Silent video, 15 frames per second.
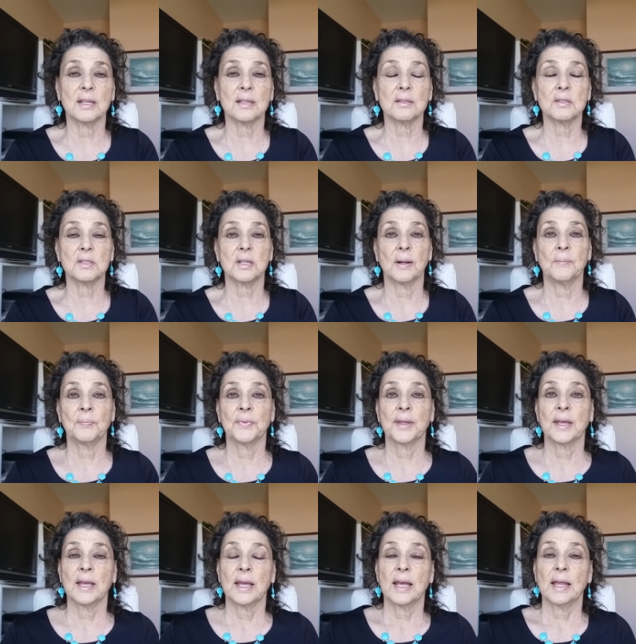else,
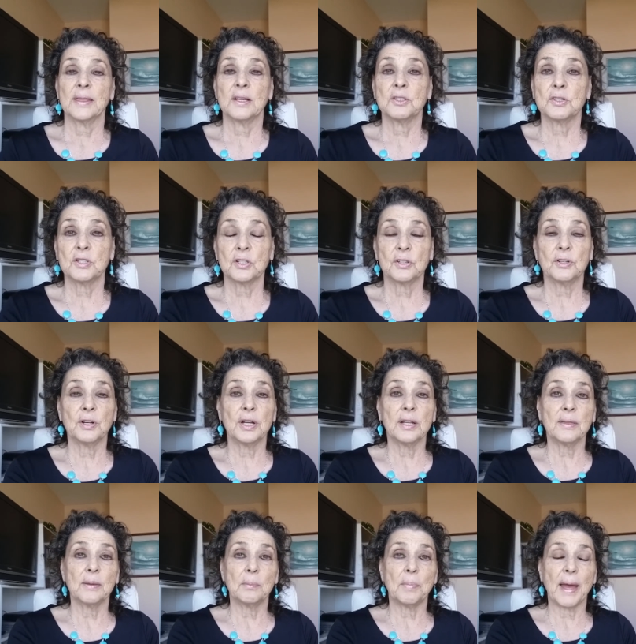there's the good
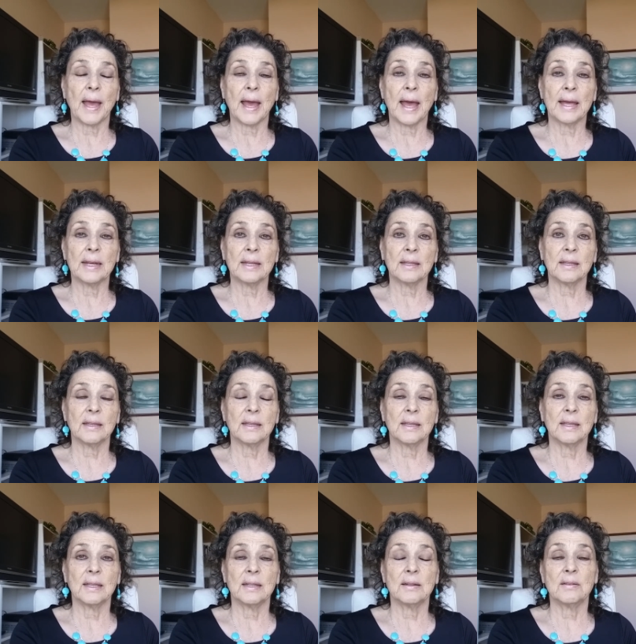and the bad.
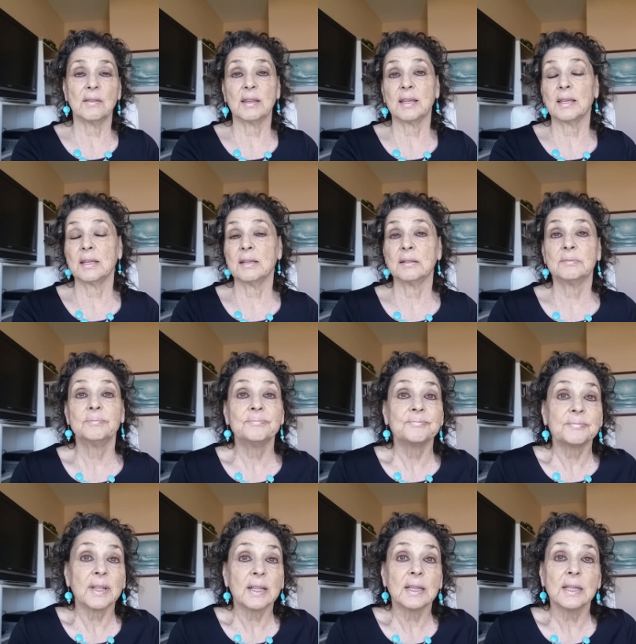In the
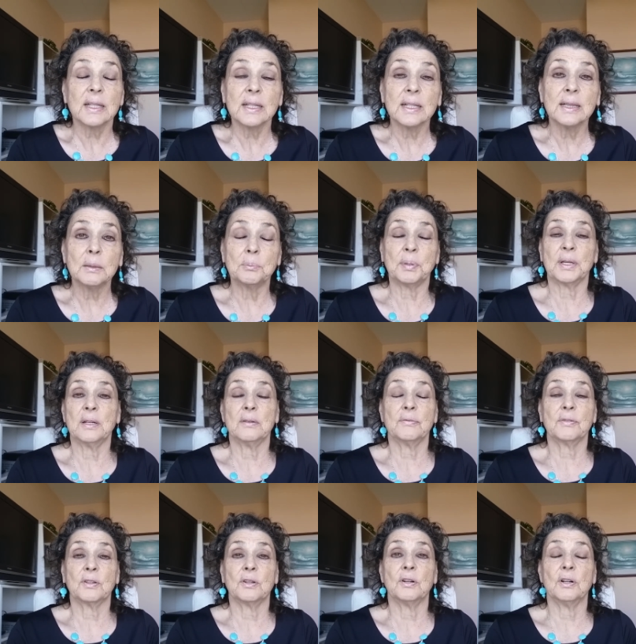little bit
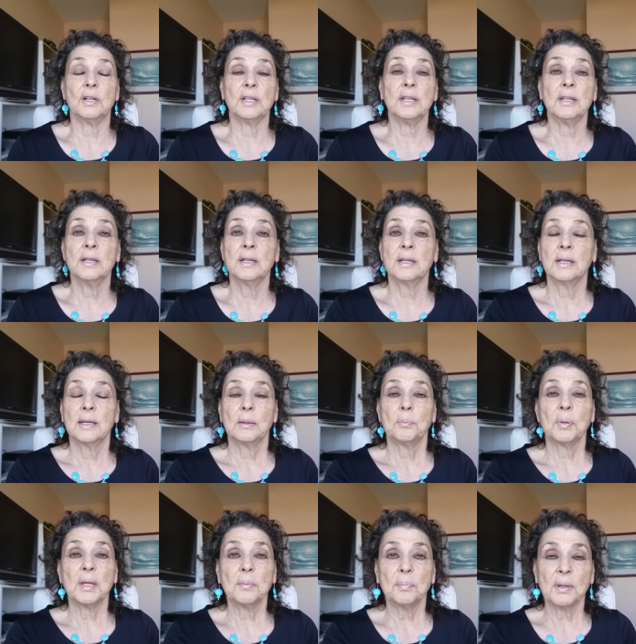of good,
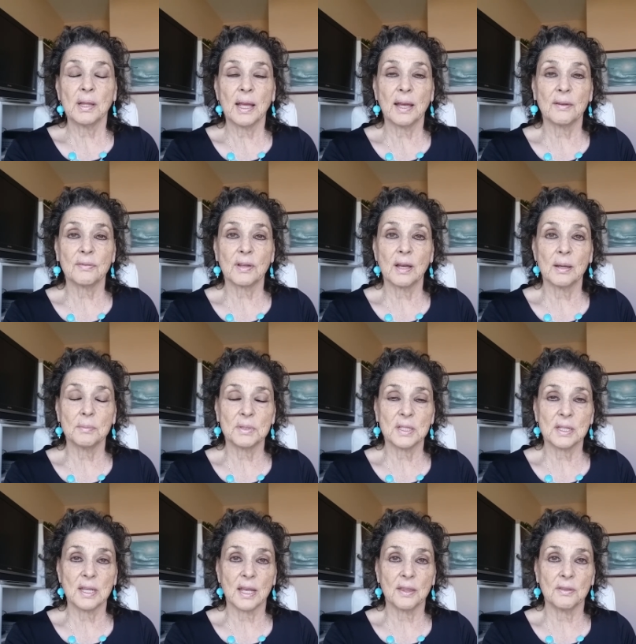people have come
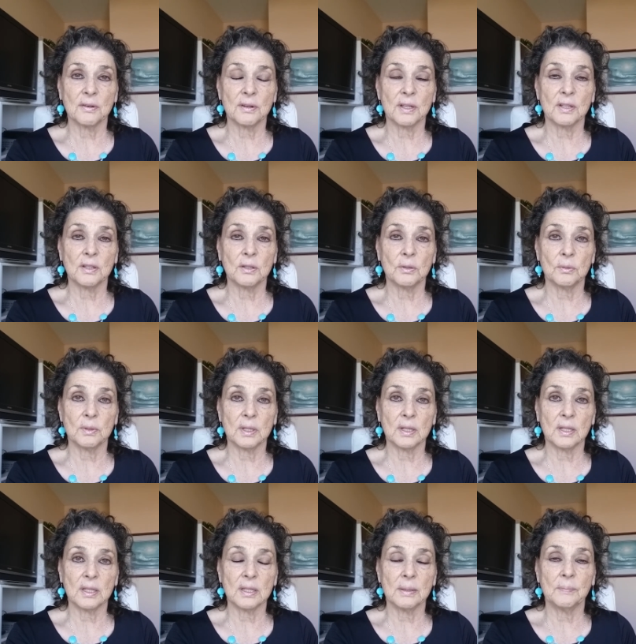together in
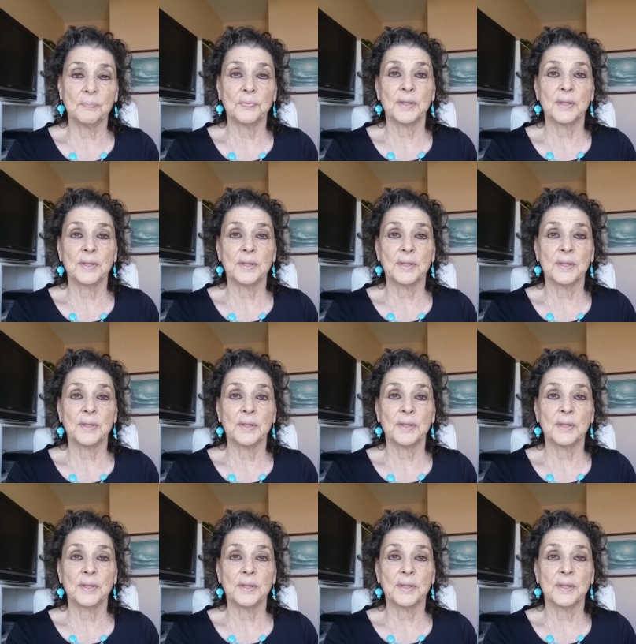unity